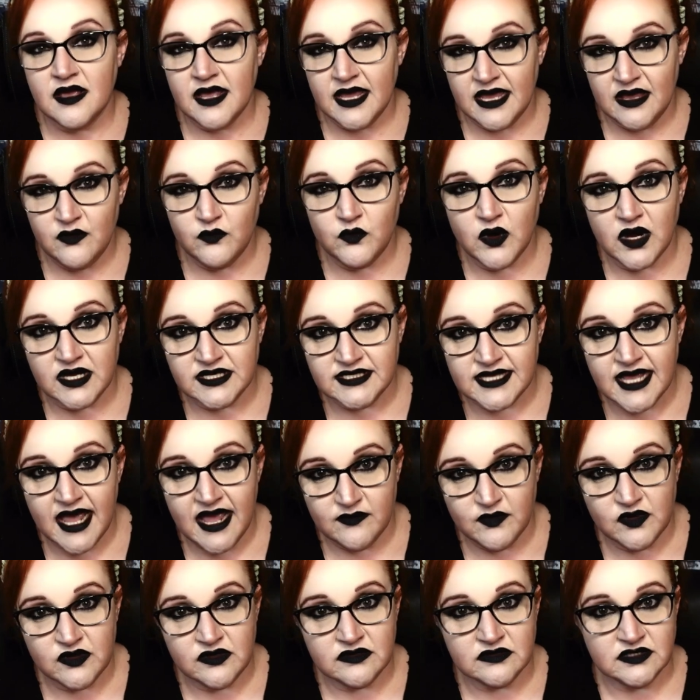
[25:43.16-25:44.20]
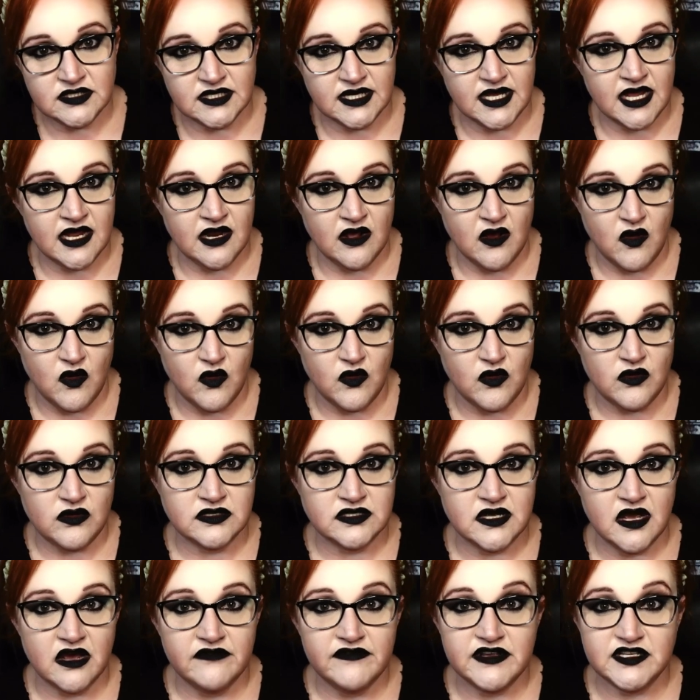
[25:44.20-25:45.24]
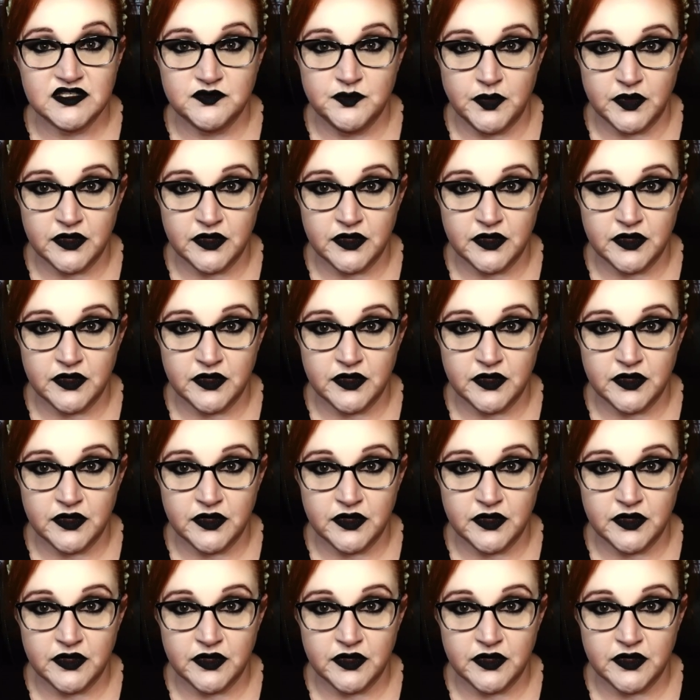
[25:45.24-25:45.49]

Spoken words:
He was able to get a hold of his